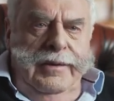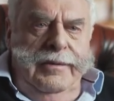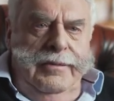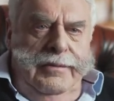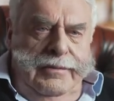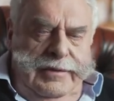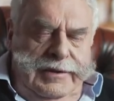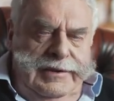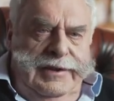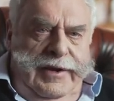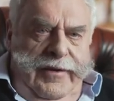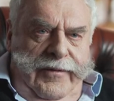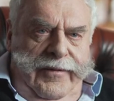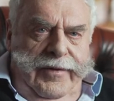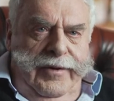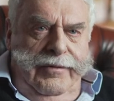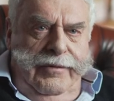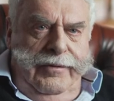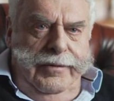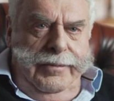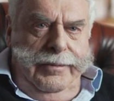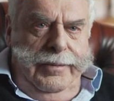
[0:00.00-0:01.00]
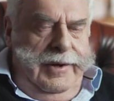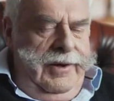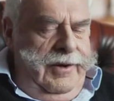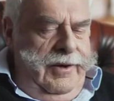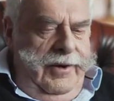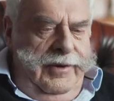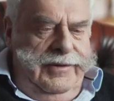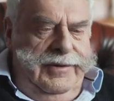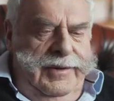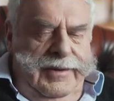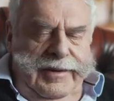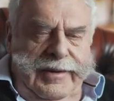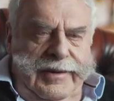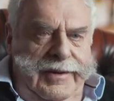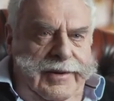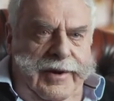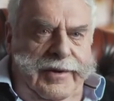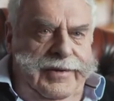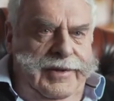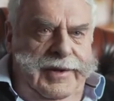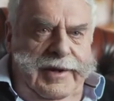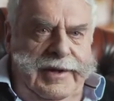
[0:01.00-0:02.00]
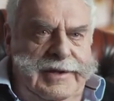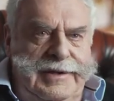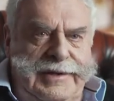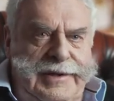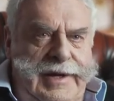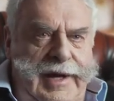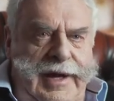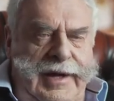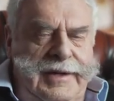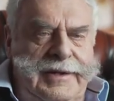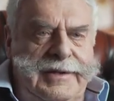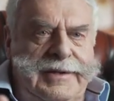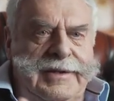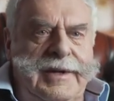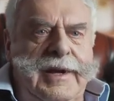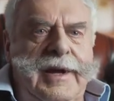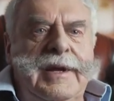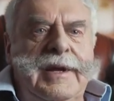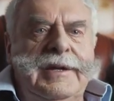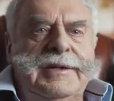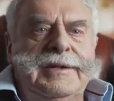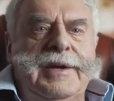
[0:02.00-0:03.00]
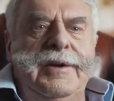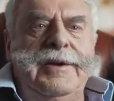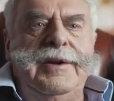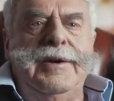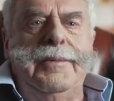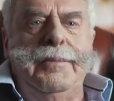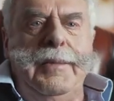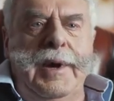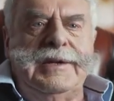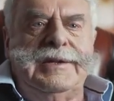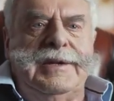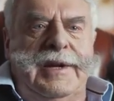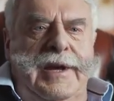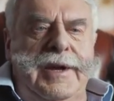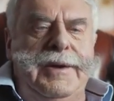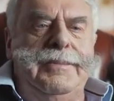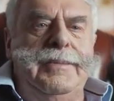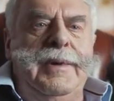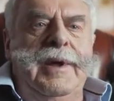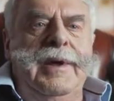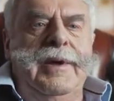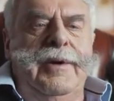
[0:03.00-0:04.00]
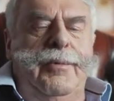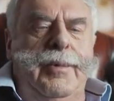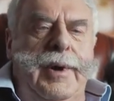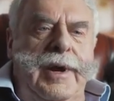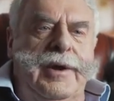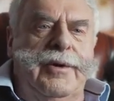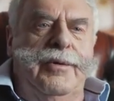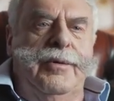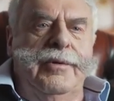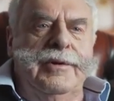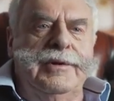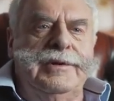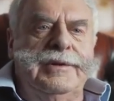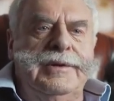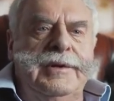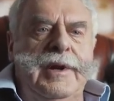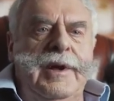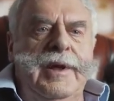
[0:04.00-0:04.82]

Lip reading: It was difficult, but not these days. So you must keep records.